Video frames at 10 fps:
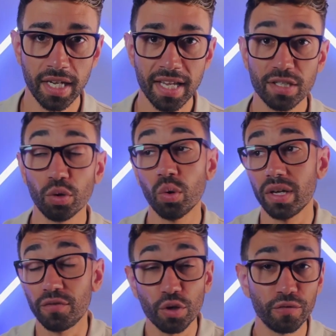So
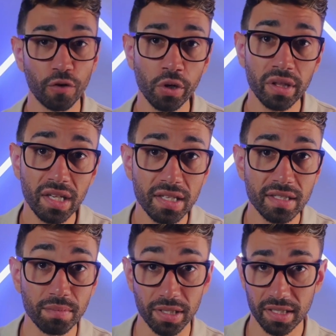if you avoid these
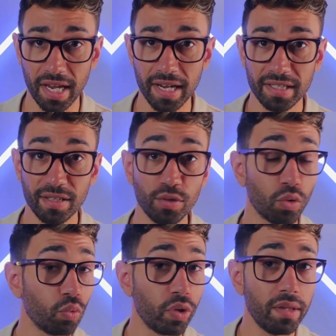mistakes,
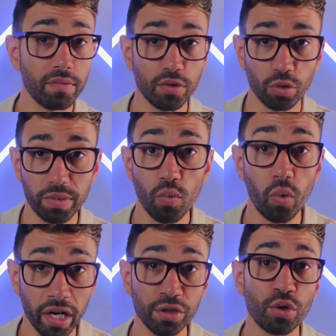you'll, you'll be
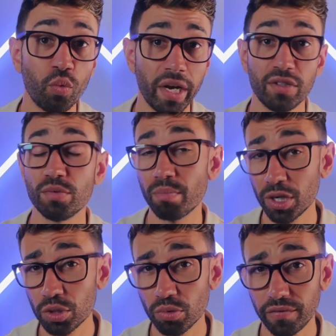well on your way to
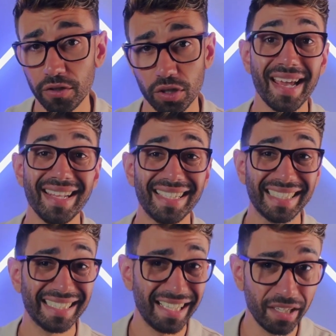much more efficient and
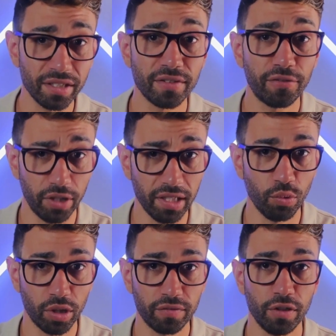client-friendly
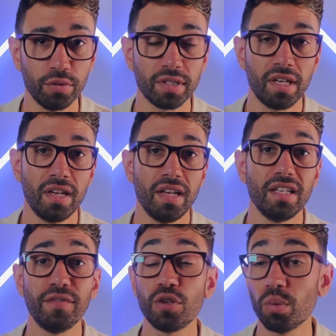workflows.
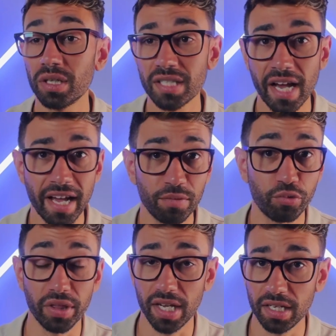And if you want our help
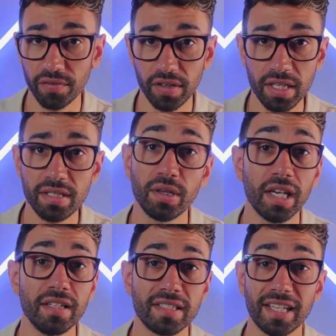with any of these, you
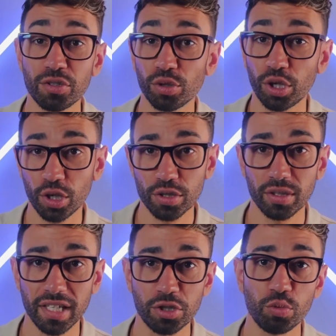can schedule a
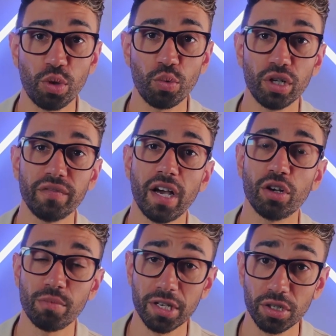consultation with one of our
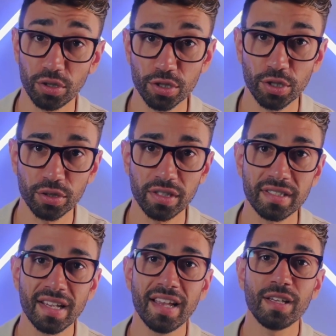automation
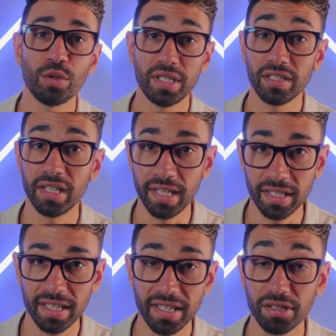consultants using the
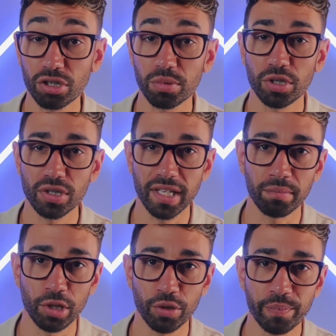link in the description is
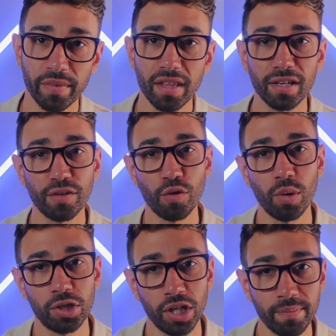down below. Thank you for
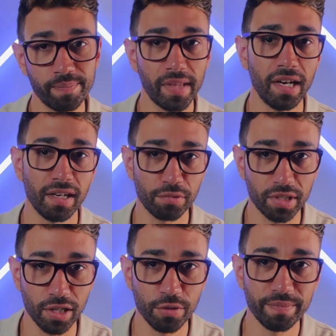watching, and I'll
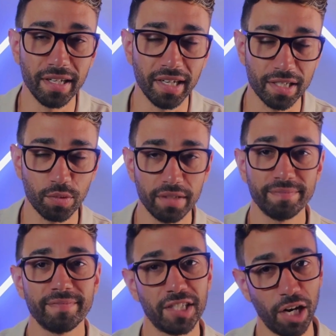see you in the next one.
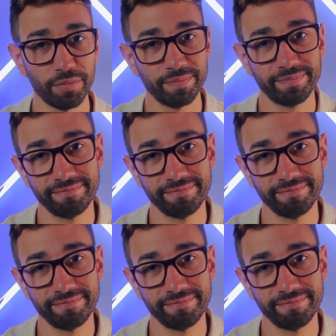Ciao.